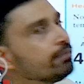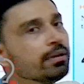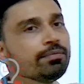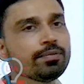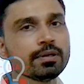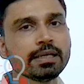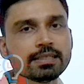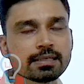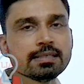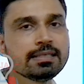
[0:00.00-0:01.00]
wave
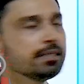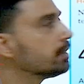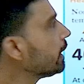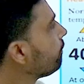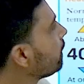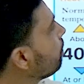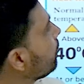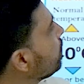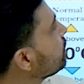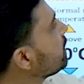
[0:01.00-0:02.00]
is considered if
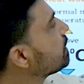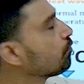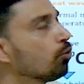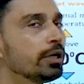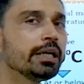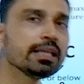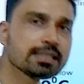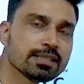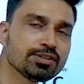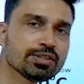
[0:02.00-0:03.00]
temperature is 40 degrees
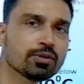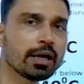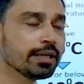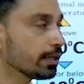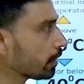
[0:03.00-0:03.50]
Celsius or higher,